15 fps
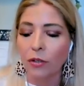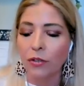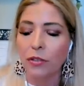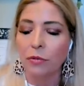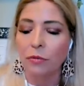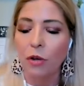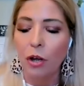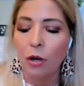
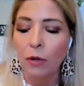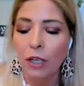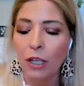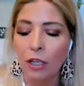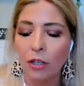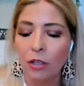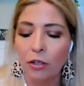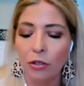also
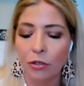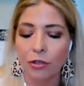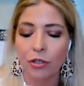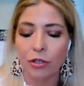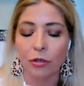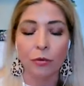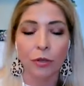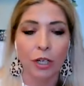knowing your
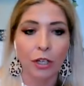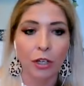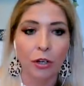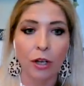children.